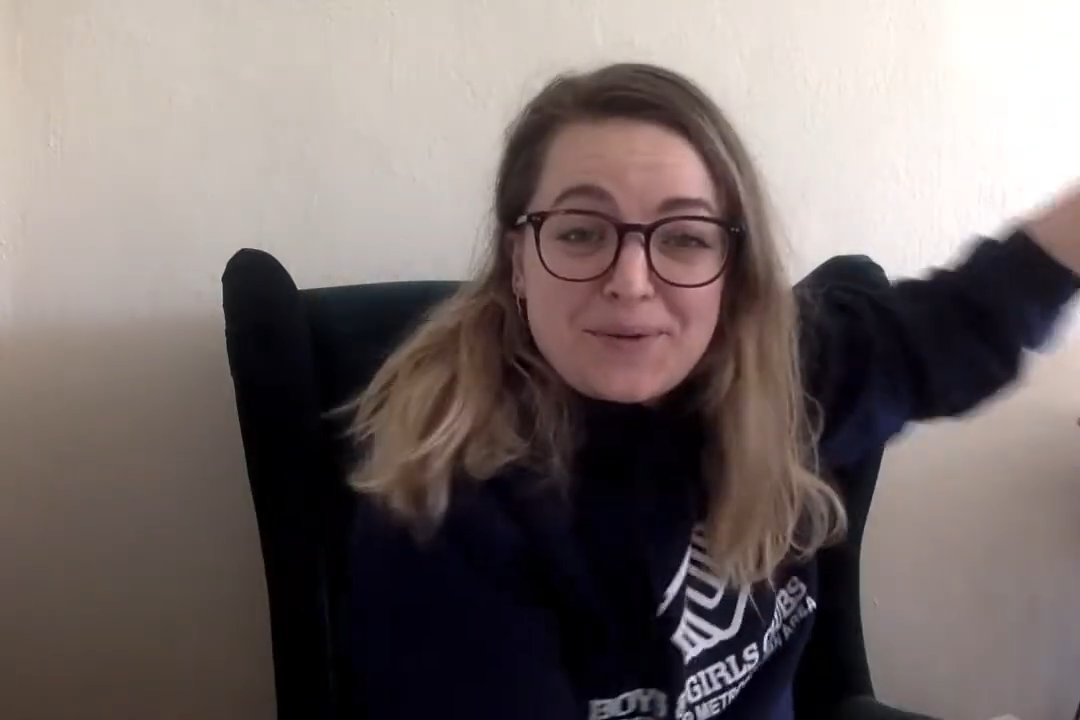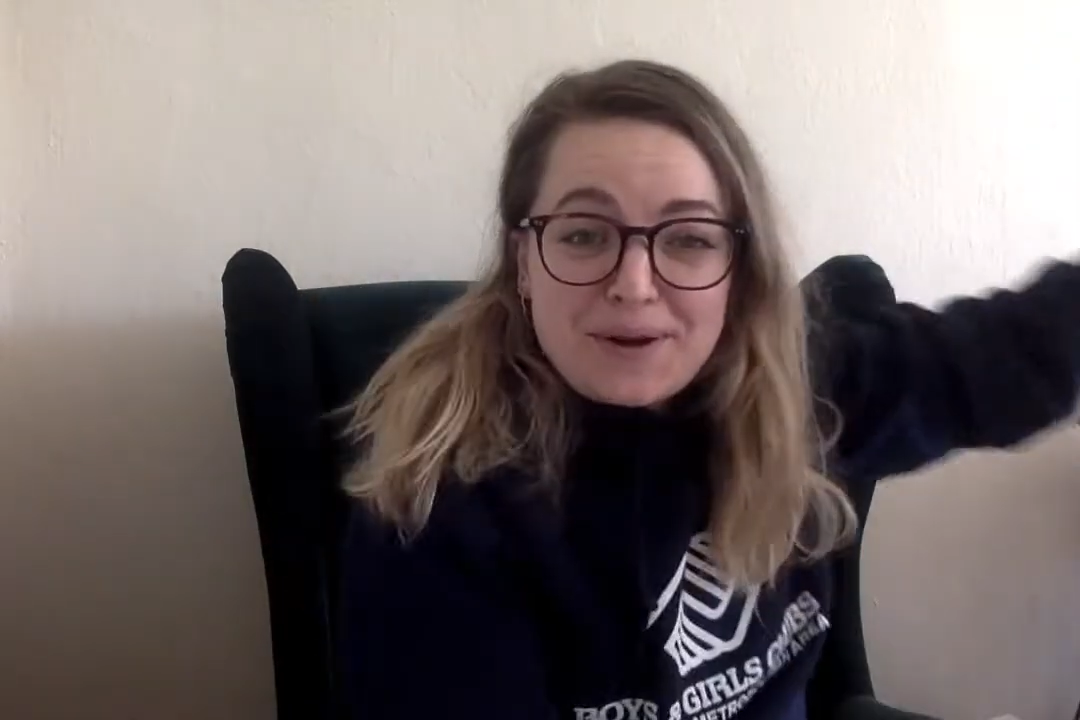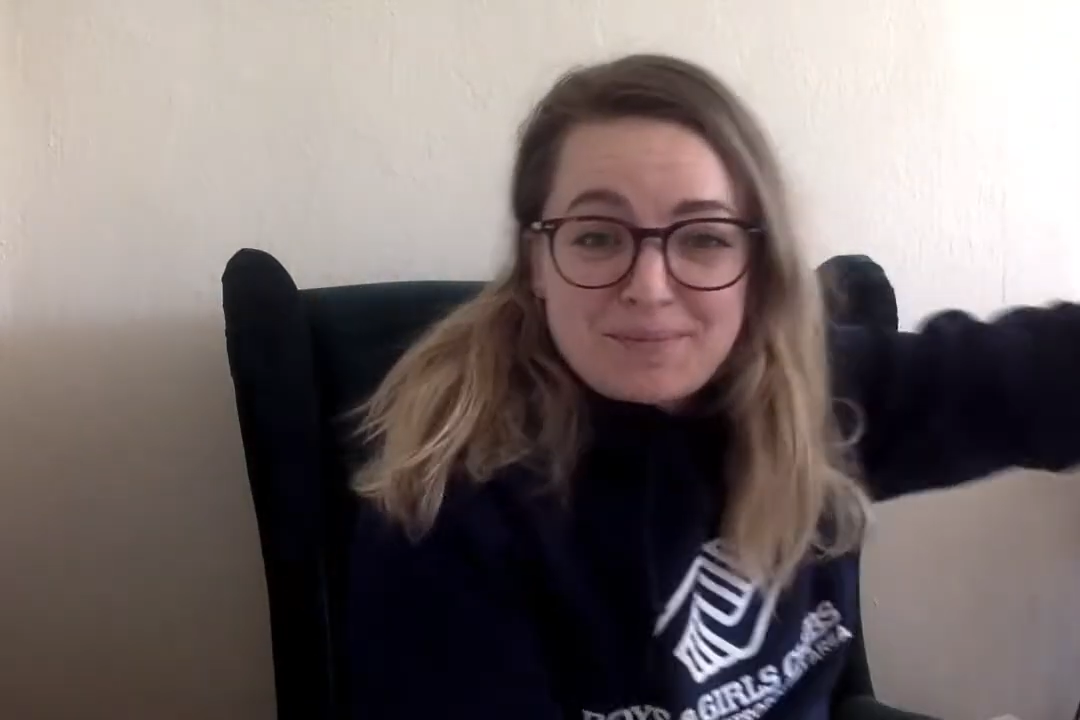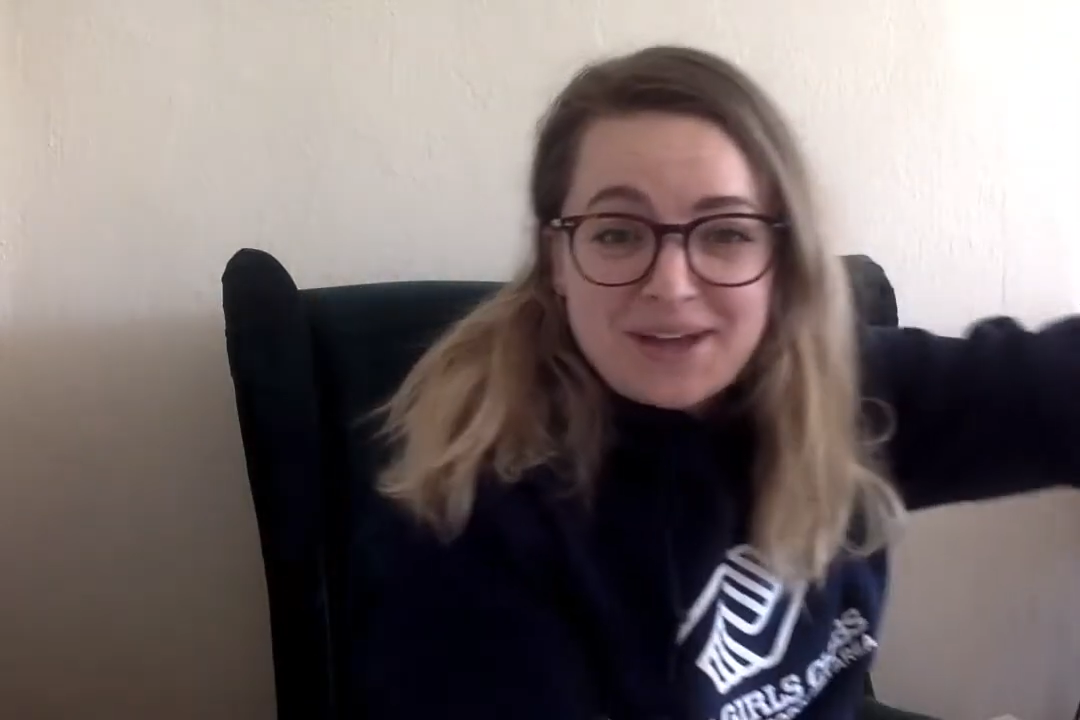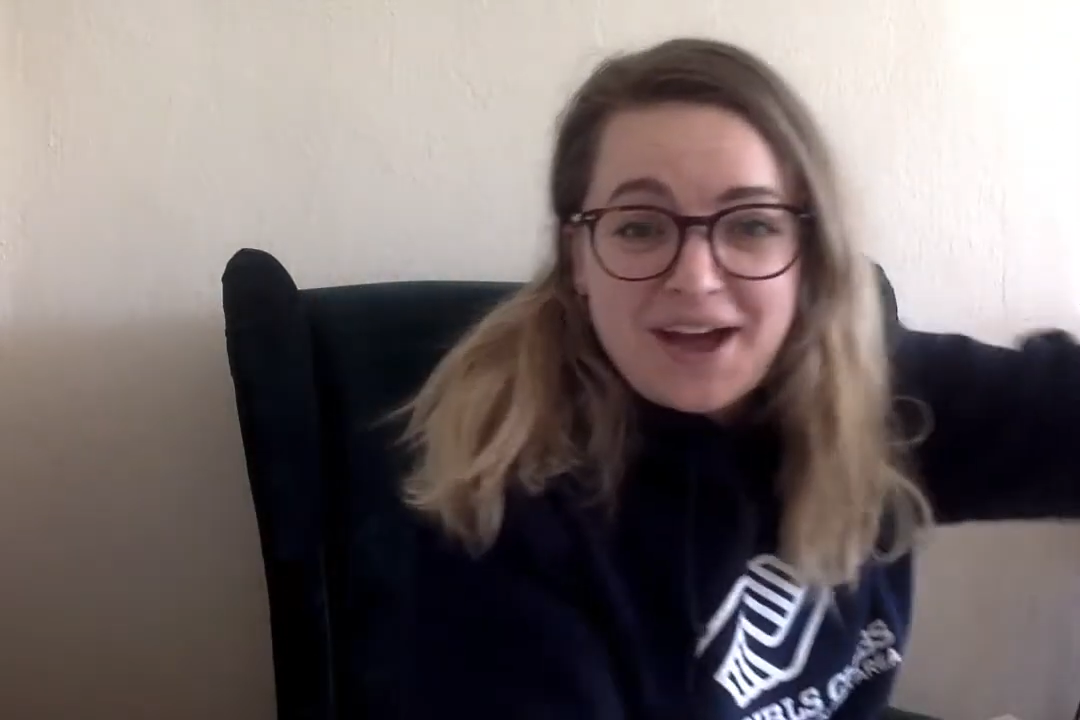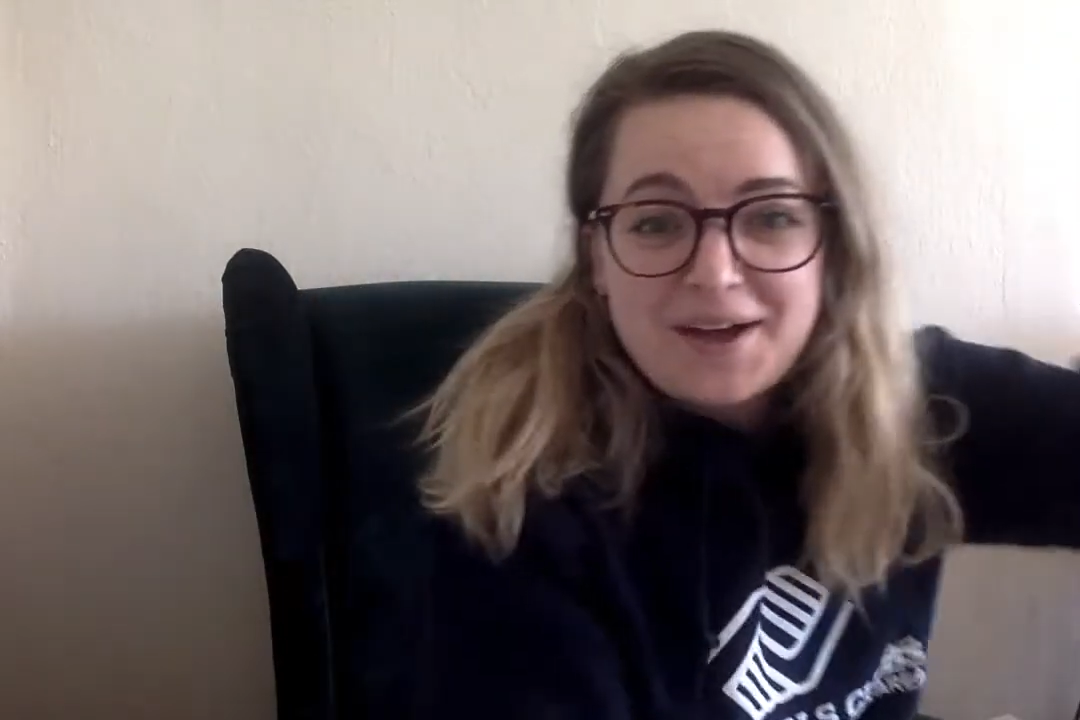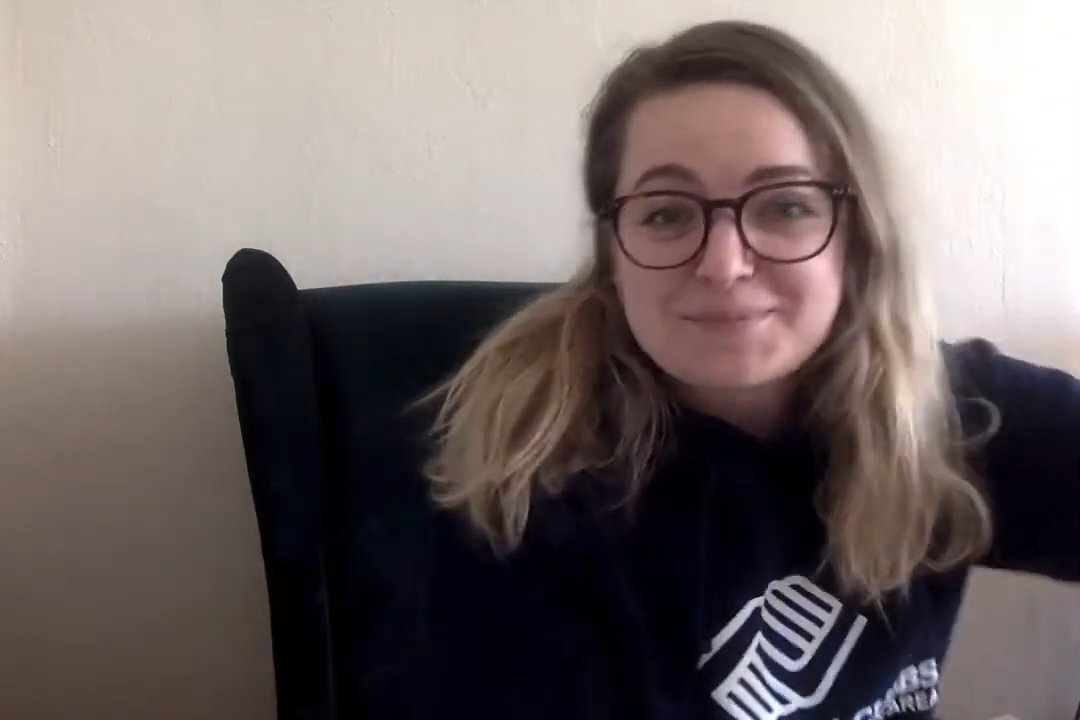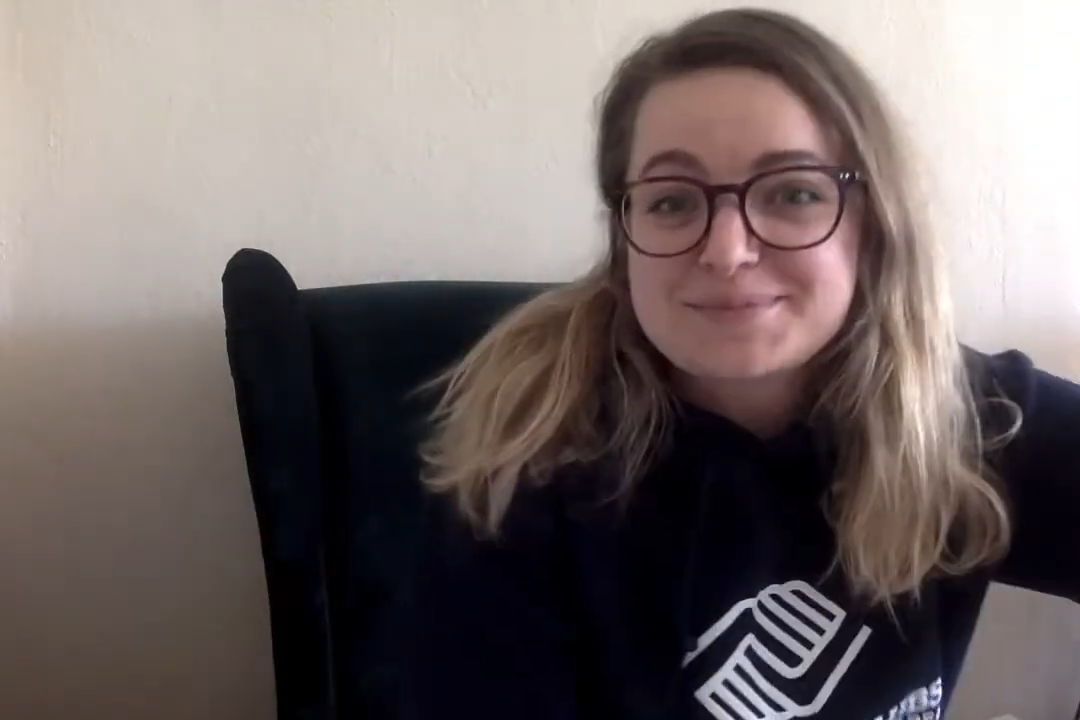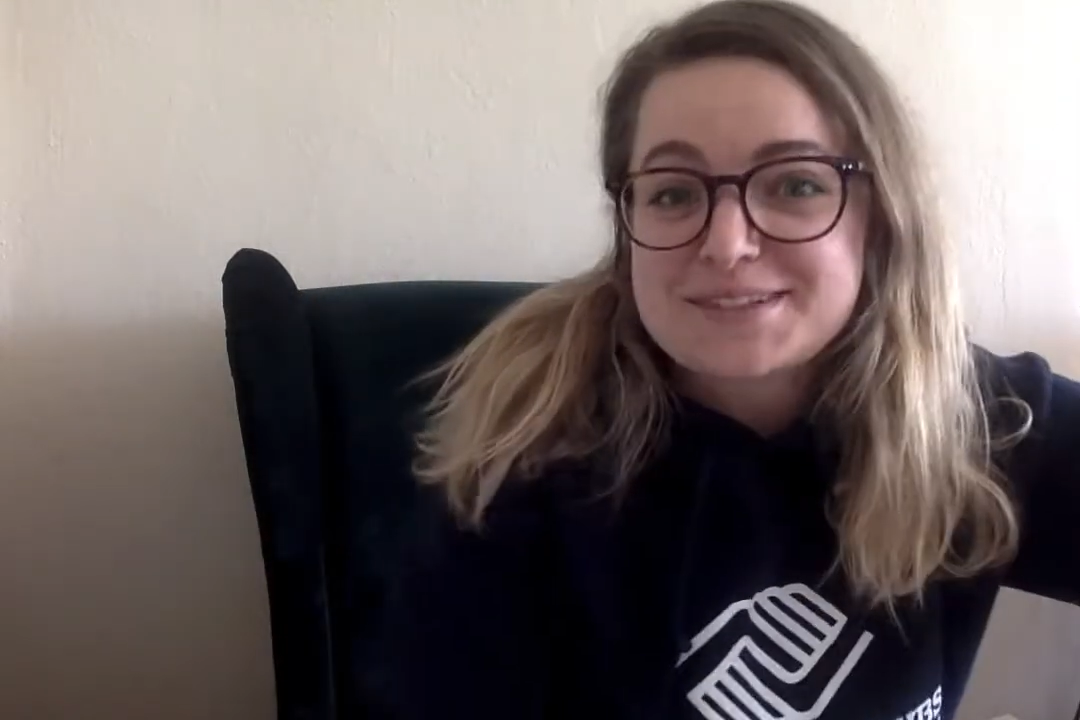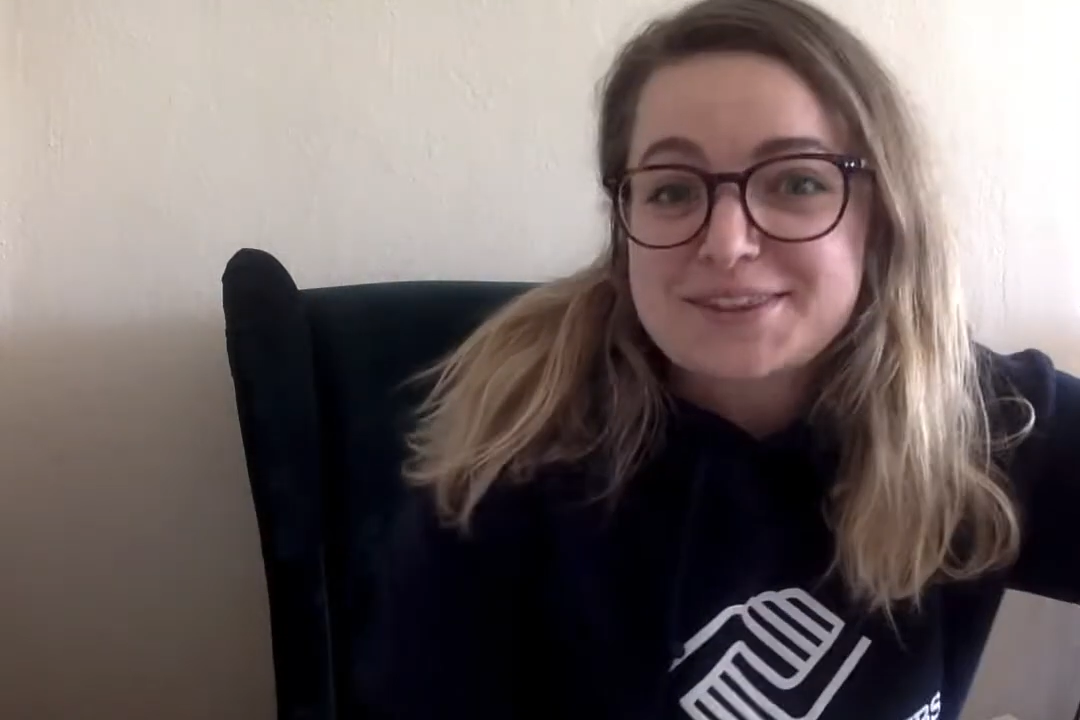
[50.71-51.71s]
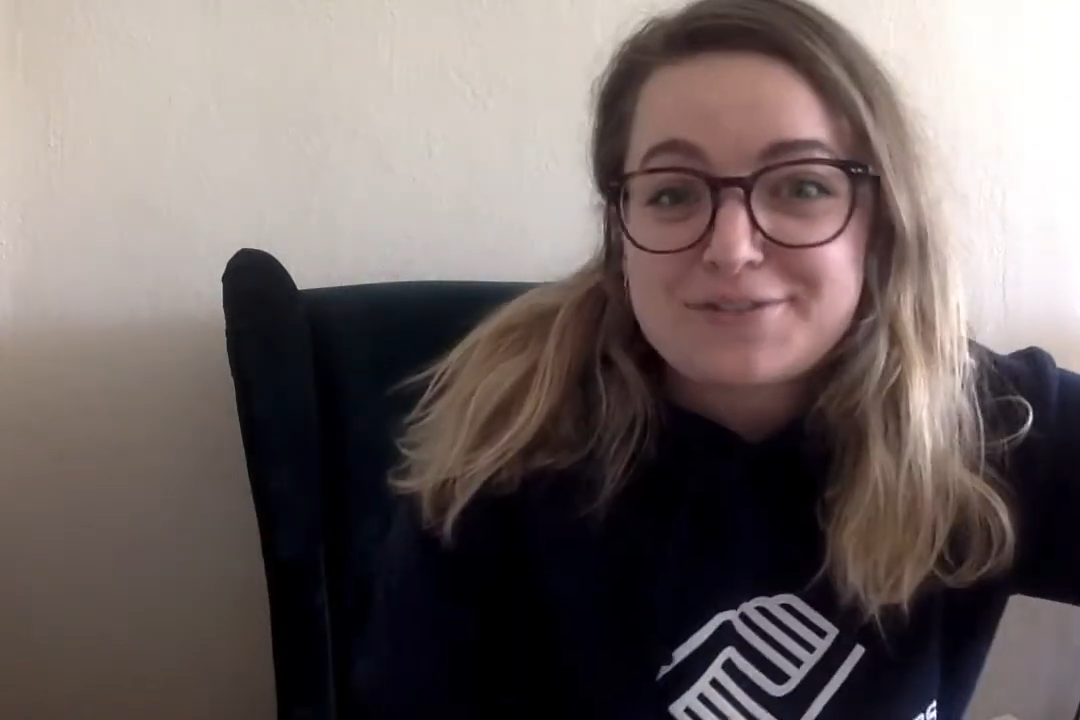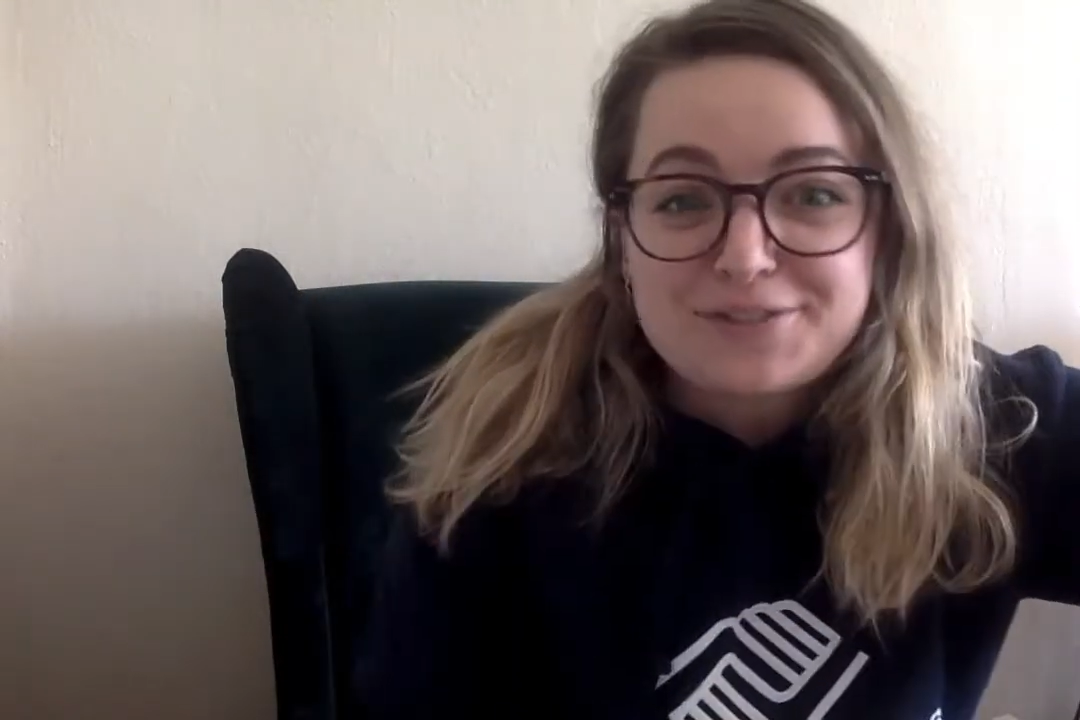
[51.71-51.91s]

what it becomes in the